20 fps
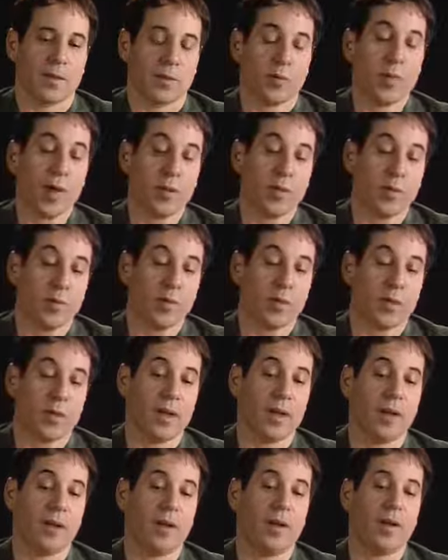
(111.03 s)
It's probably
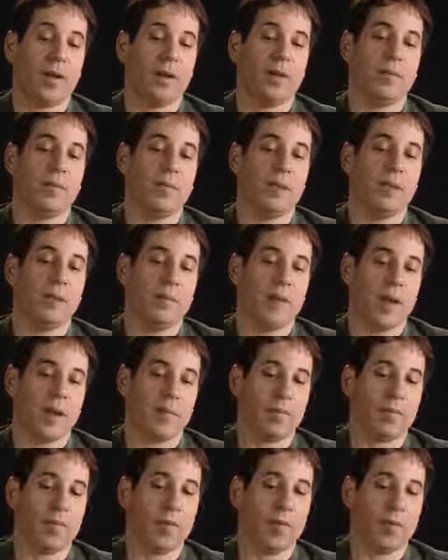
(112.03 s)
a bit
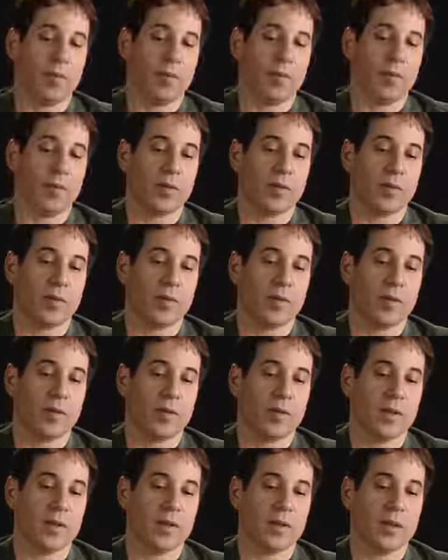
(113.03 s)
about both,
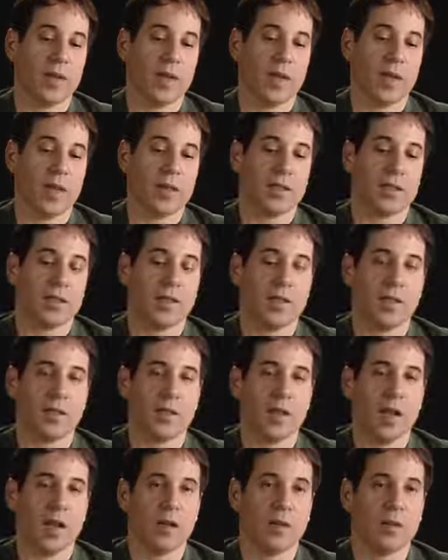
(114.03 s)
because as the
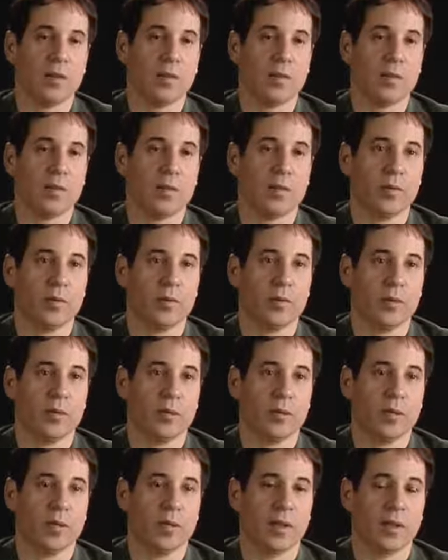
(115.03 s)
technology
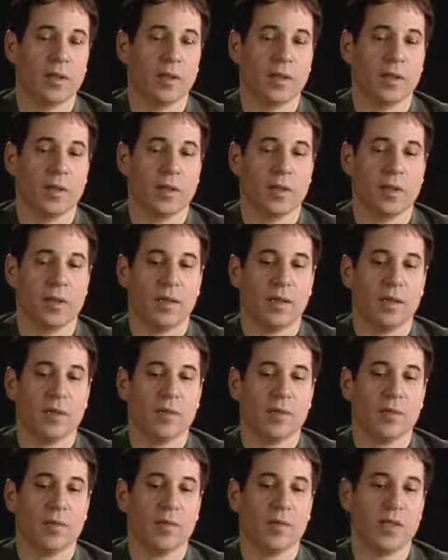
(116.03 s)
improved, the
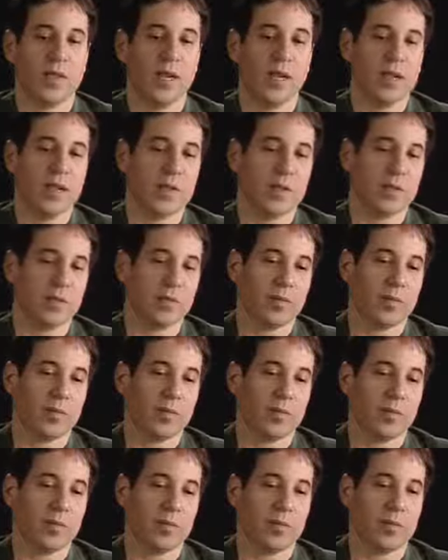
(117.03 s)
instrumentation
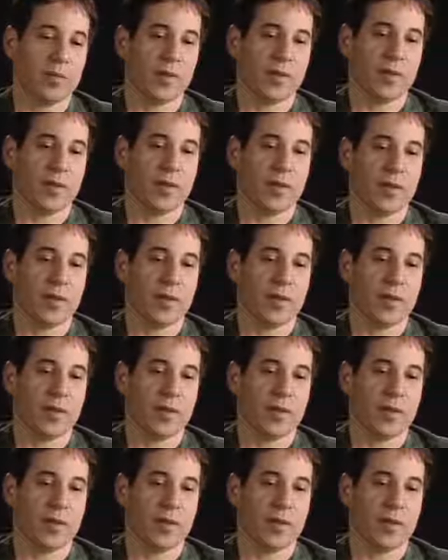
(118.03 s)
improved,